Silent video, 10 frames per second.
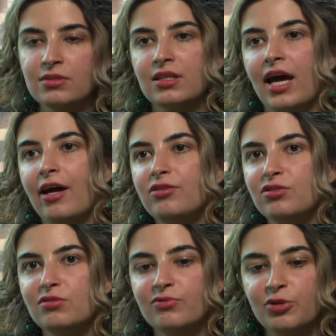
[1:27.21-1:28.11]
how to
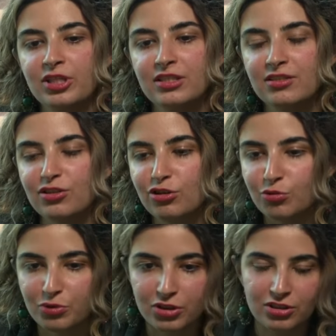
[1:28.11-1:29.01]
avoid the
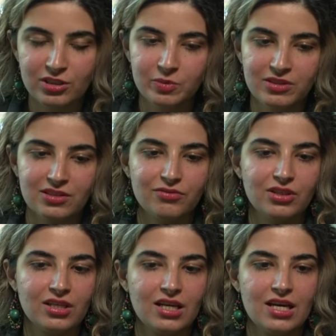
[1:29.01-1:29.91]
super specific